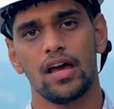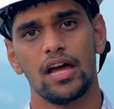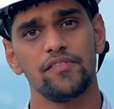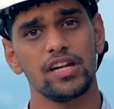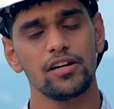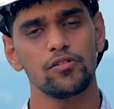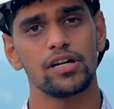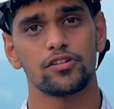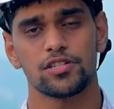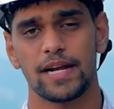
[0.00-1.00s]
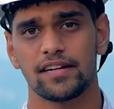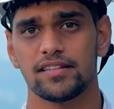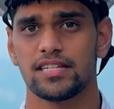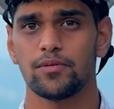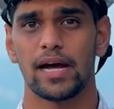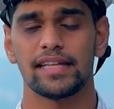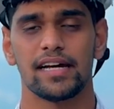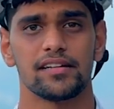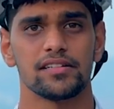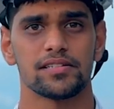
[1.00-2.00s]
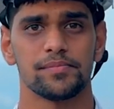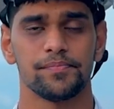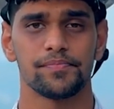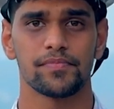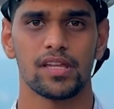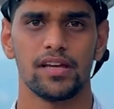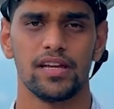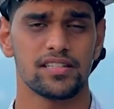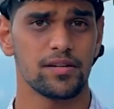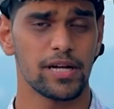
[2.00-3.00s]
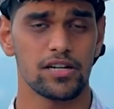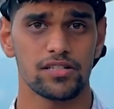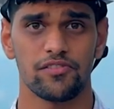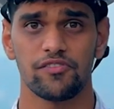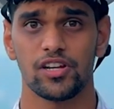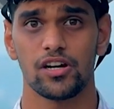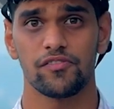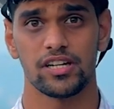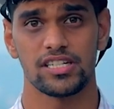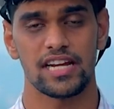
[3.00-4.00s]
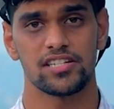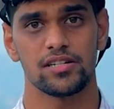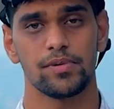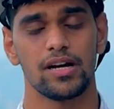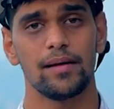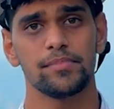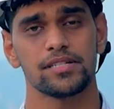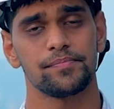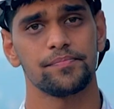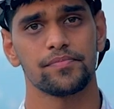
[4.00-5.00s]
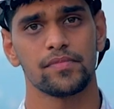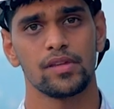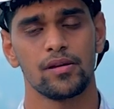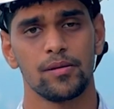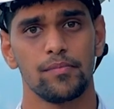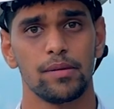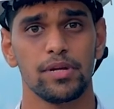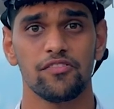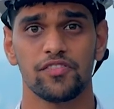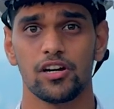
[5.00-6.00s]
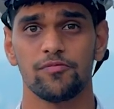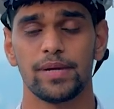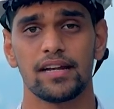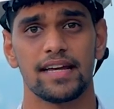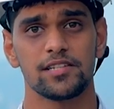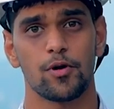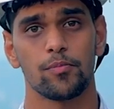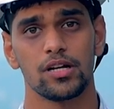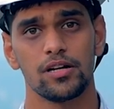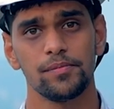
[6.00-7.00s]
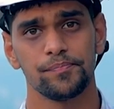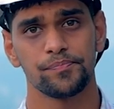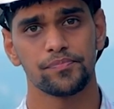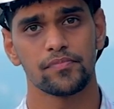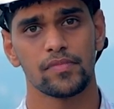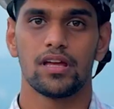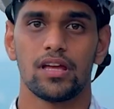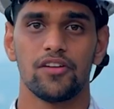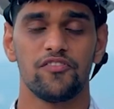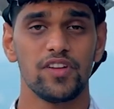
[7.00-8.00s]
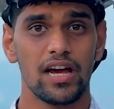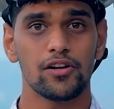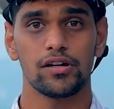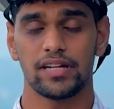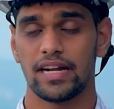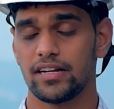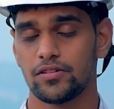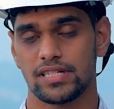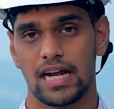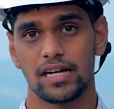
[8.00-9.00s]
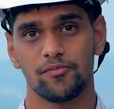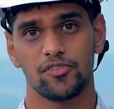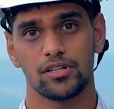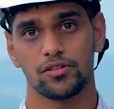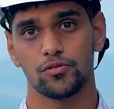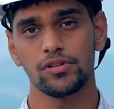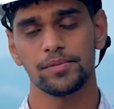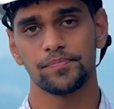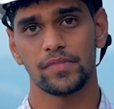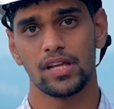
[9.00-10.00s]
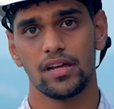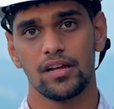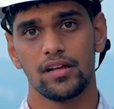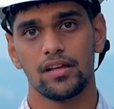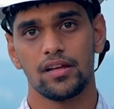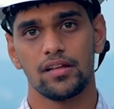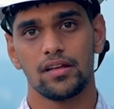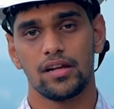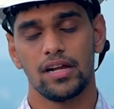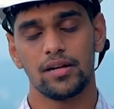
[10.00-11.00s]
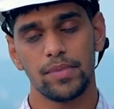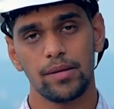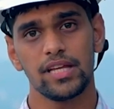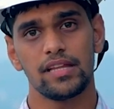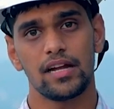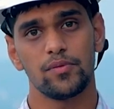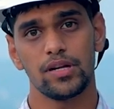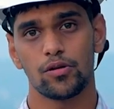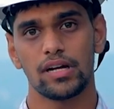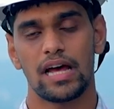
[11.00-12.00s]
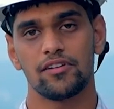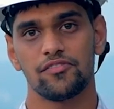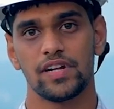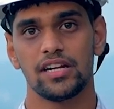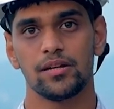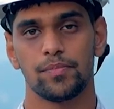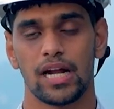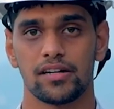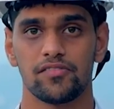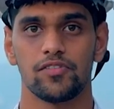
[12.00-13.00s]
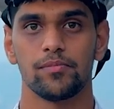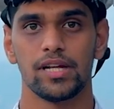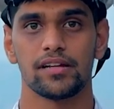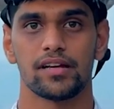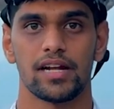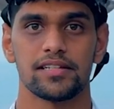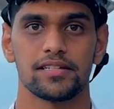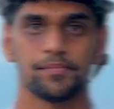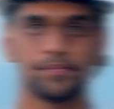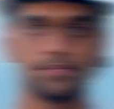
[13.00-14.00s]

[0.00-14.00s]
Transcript: And we need to introspect and see why that is. Is it because of a fear of rejection perhaps? Maybe a fear of being less popular? If we are not ready to stand up for the truth, it may be that we don't have our feet planted firmly in Christ.